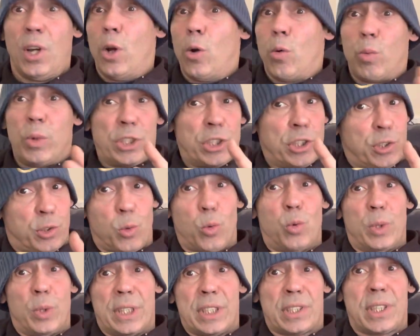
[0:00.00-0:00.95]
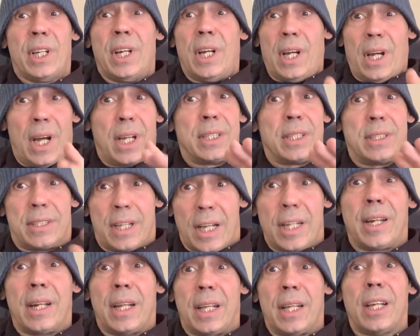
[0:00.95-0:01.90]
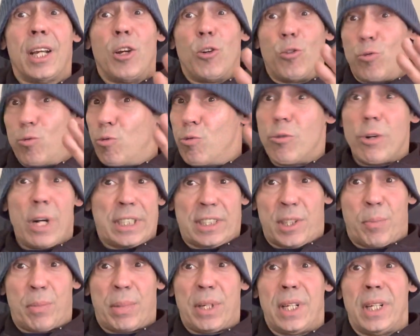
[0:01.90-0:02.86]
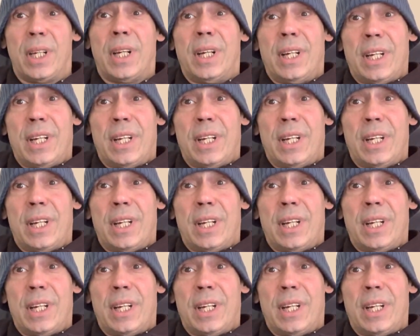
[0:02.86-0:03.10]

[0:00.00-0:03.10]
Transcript: which is always a deadly recipe,